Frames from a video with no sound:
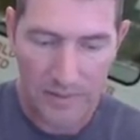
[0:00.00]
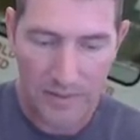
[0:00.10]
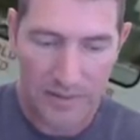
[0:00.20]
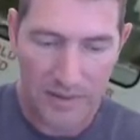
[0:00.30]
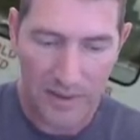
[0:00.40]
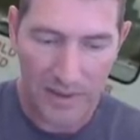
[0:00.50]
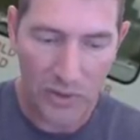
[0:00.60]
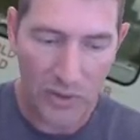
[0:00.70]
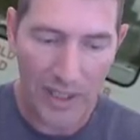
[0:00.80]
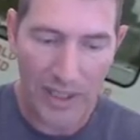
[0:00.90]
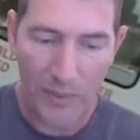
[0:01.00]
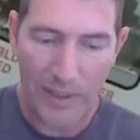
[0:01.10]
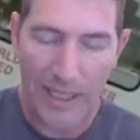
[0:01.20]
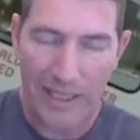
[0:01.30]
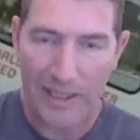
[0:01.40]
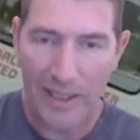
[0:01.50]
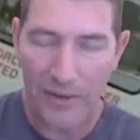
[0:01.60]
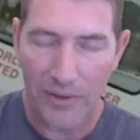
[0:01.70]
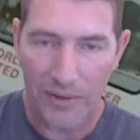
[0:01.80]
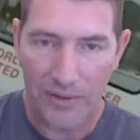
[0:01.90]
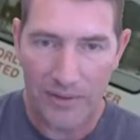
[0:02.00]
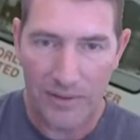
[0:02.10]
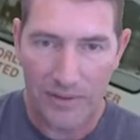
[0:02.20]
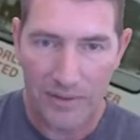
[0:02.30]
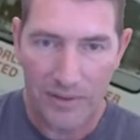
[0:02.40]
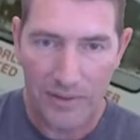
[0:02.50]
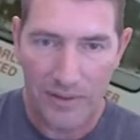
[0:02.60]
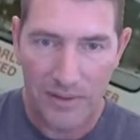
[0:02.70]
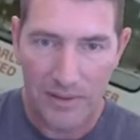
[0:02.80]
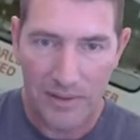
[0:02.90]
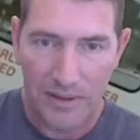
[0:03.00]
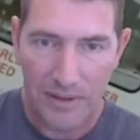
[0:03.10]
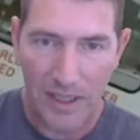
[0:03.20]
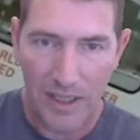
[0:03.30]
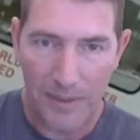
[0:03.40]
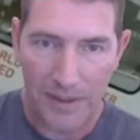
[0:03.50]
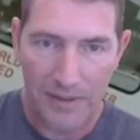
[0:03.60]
Sonny Gray, and we got another comic.